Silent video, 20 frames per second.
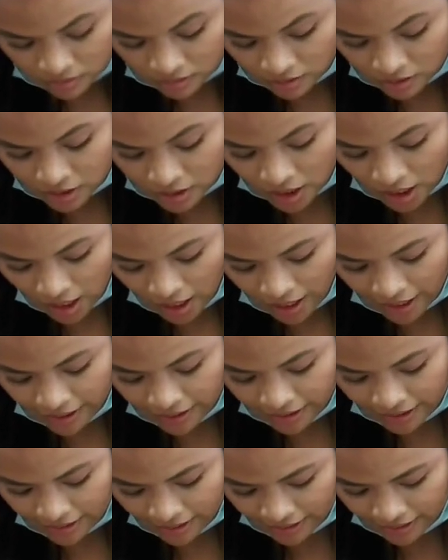God
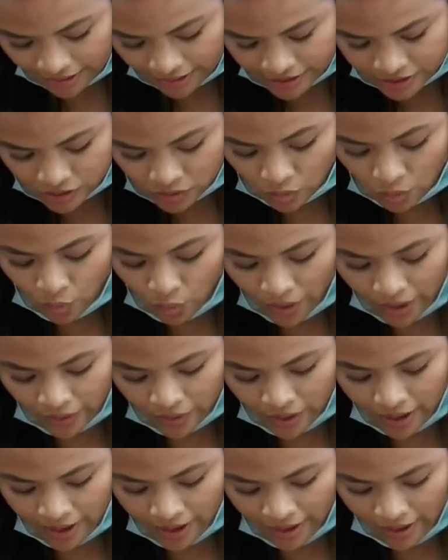is what or
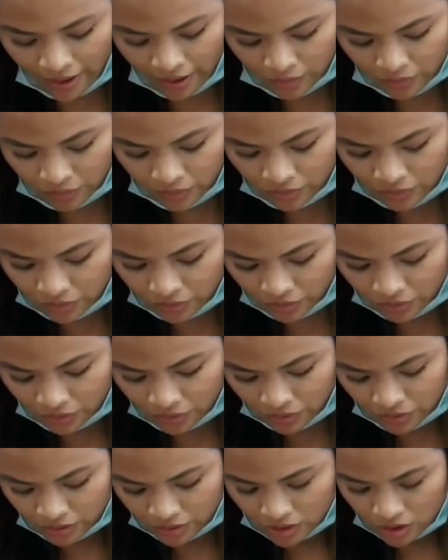how?
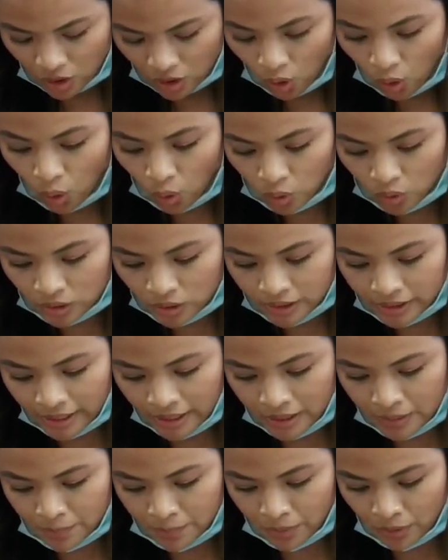Holy
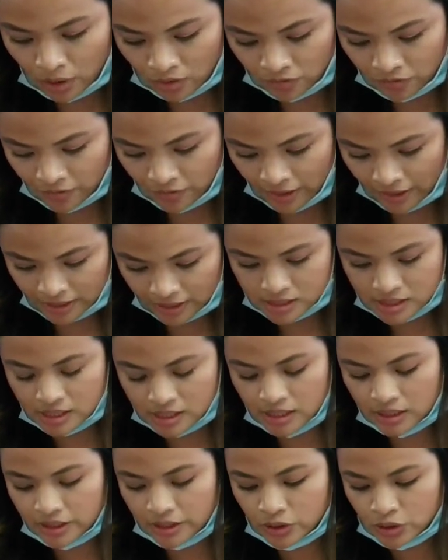and perfect.
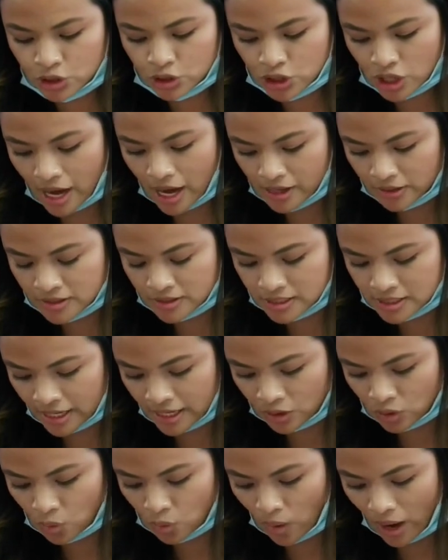The little child
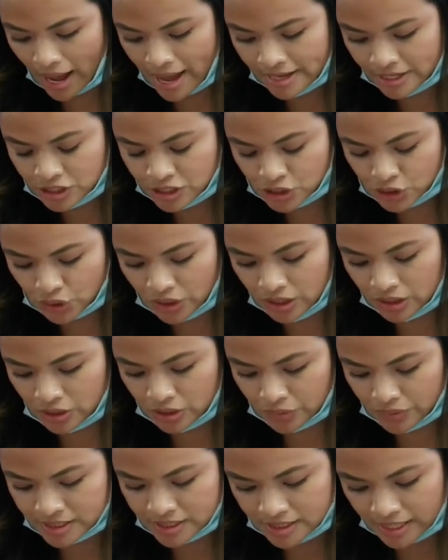stayed quiet during the
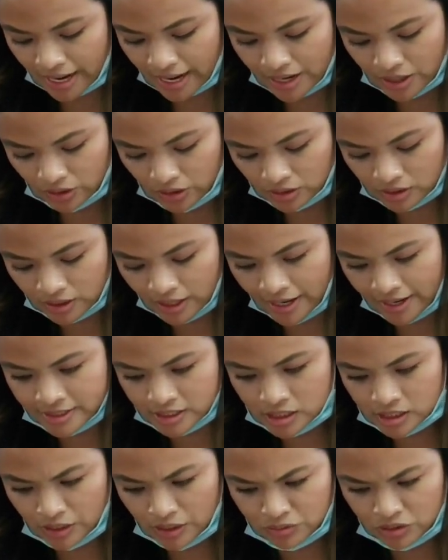recital. Class,
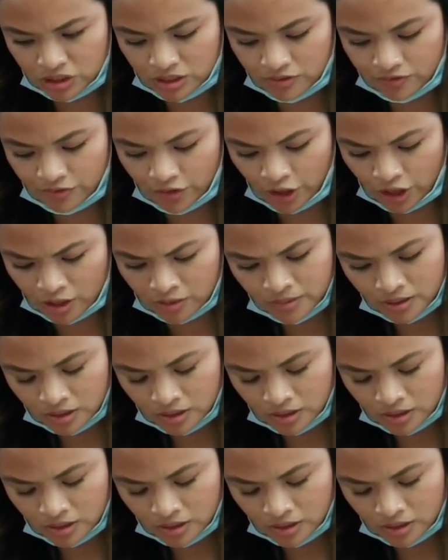subject, and verb.